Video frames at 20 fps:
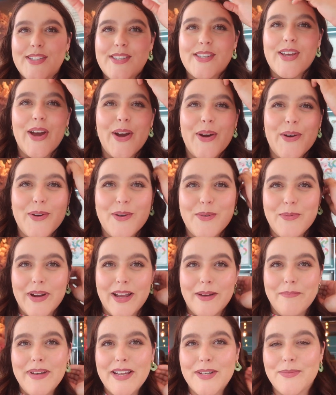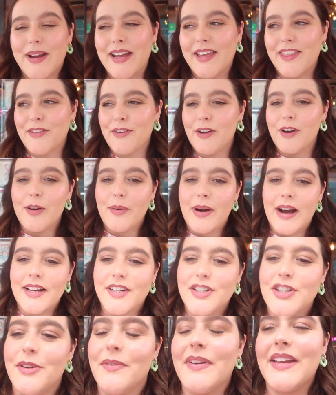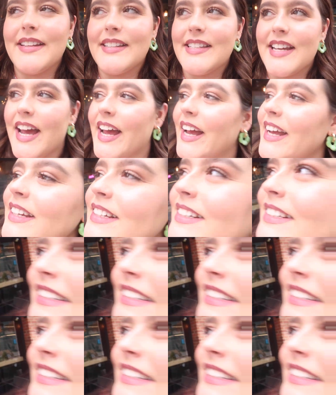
So we are midway through our shooting day